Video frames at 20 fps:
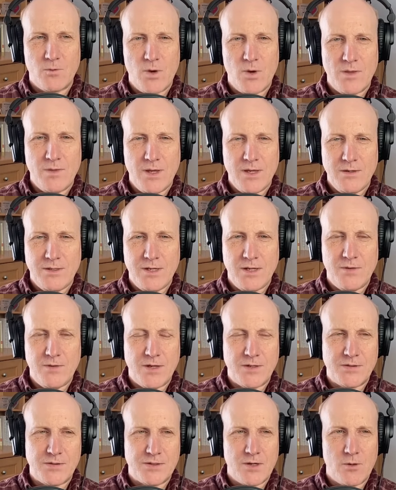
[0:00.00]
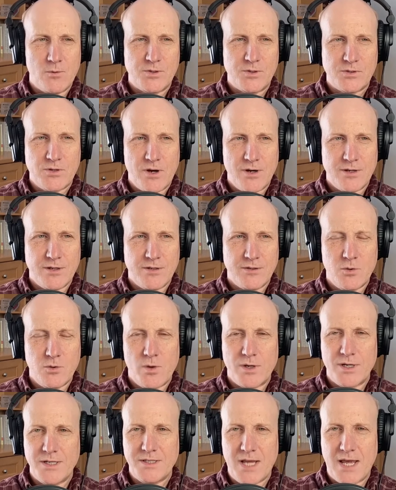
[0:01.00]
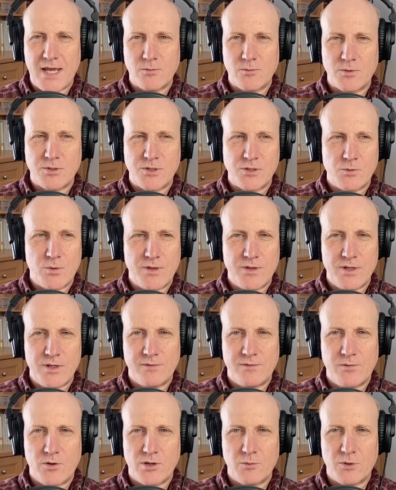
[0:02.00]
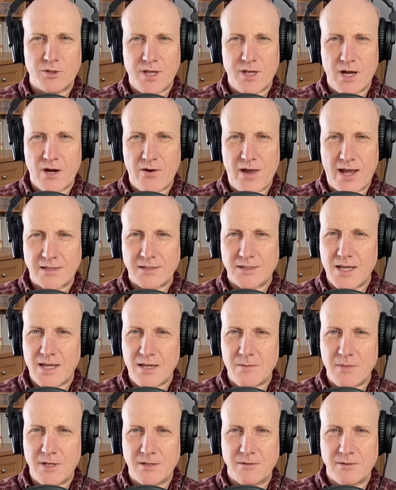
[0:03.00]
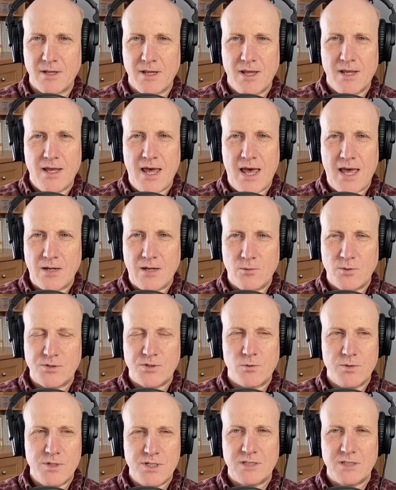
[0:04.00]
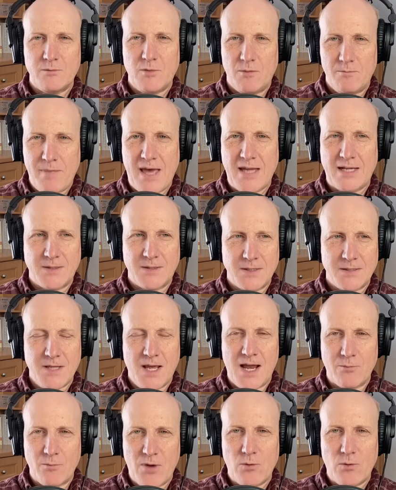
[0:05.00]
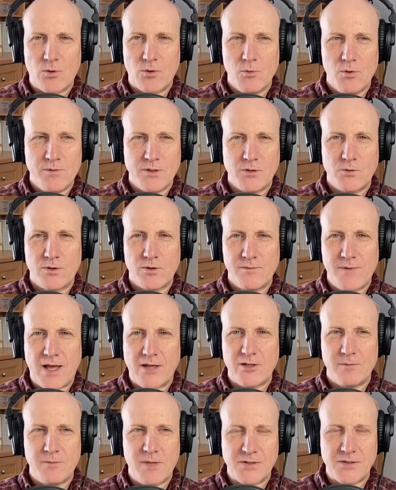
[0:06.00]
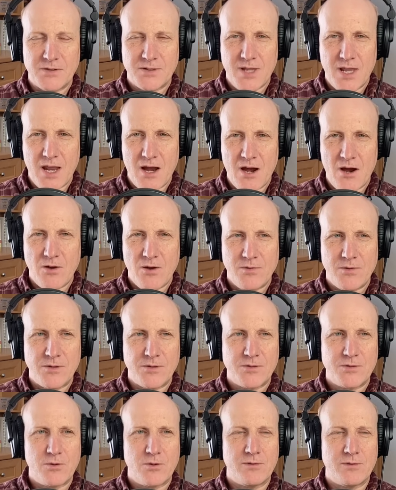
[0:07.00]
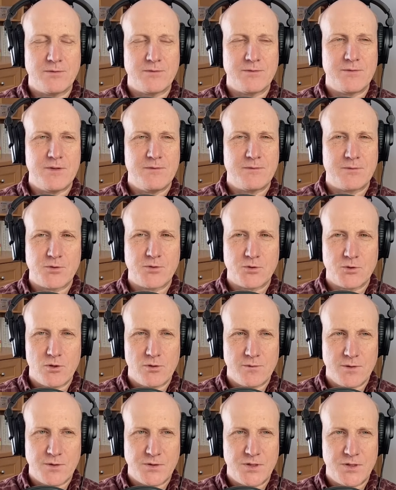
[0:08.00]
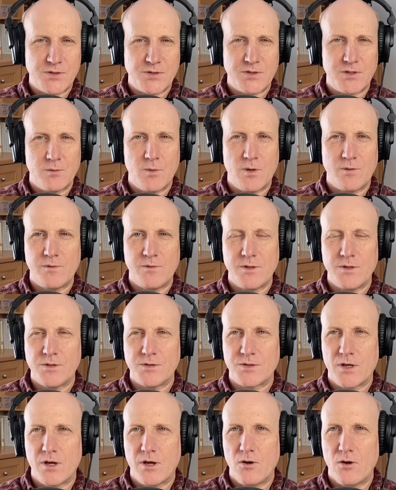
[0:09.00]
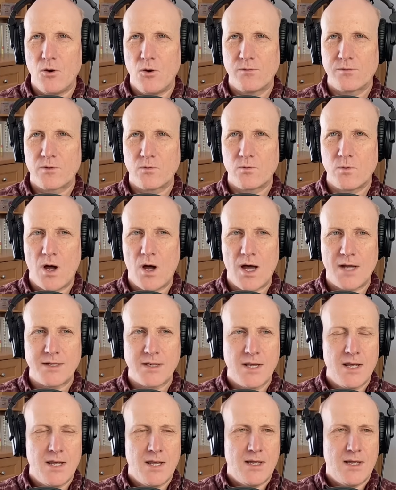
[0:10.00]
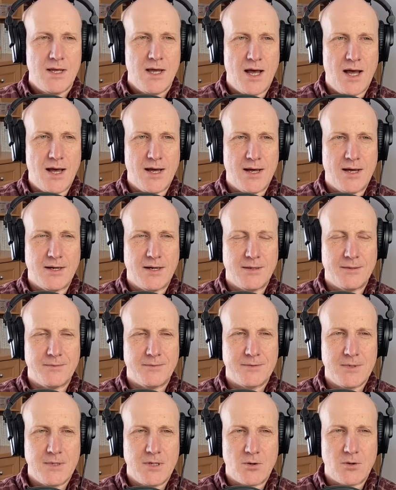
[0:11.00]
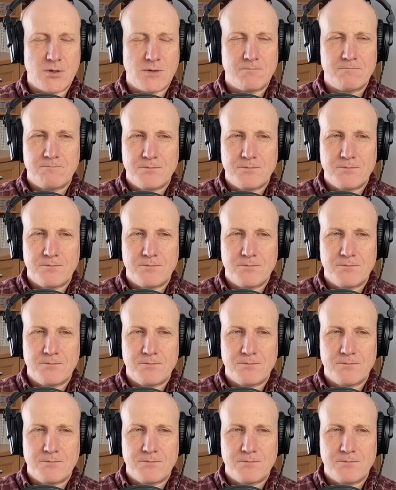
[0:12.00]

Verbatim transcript: when they did this, it was starting in 2010, which is when the Affordable Care Act came in. And it was a reasonable bet at the time, right? We're moving toward value based care, this sort of fee for service system of these uh, overwrought, uh, you know,